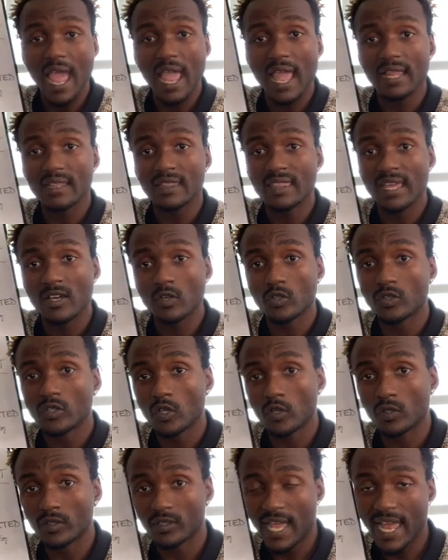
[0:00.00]

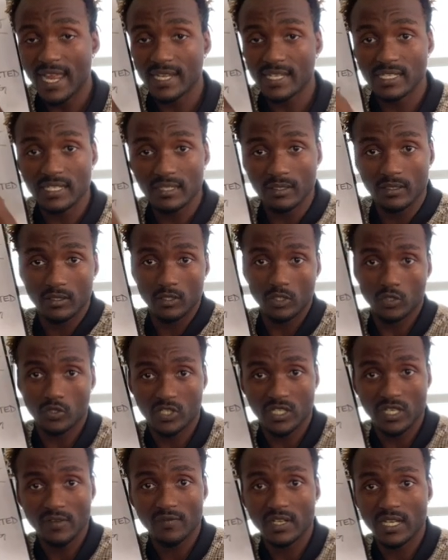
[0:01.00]
those
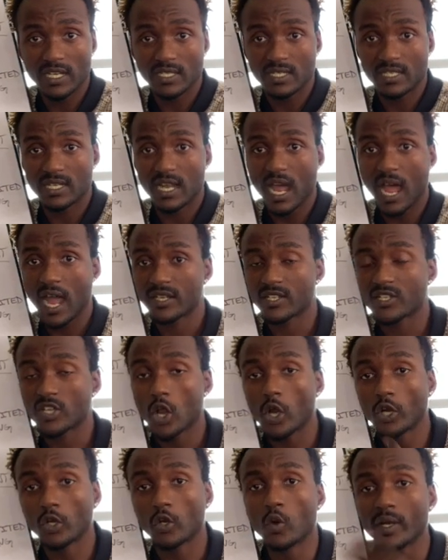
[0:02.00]
dividend stocks
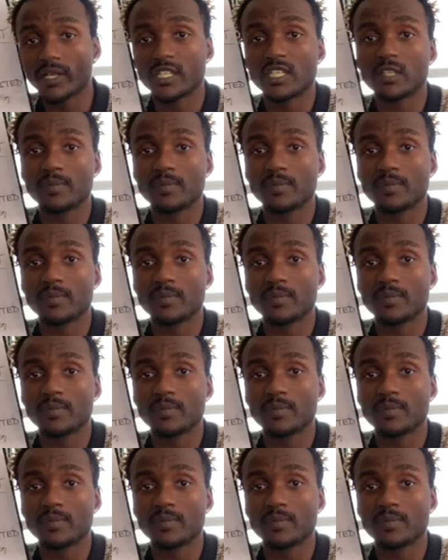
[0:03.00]
are going to